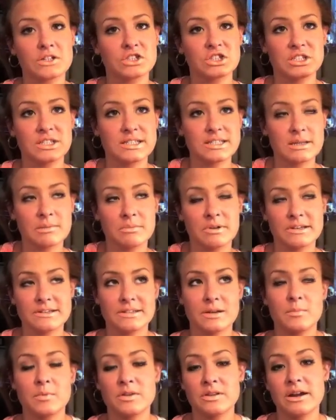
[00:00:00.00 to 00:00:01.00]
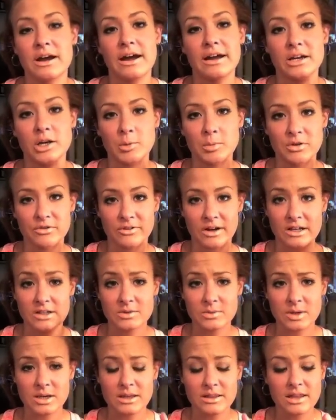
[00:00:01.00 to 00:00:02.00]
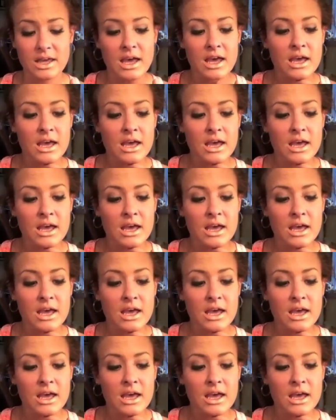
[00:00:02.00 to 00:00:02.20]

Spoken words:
She seemed like someone that I could be friends with,